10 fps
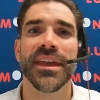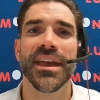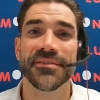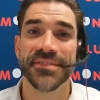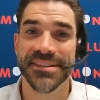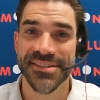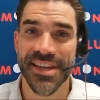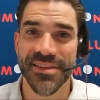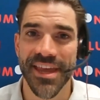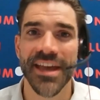Having
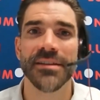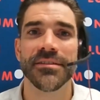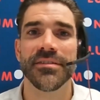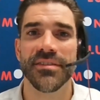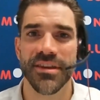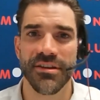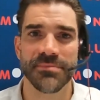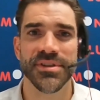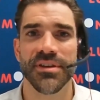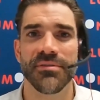said that, you're
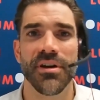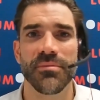absolutely right.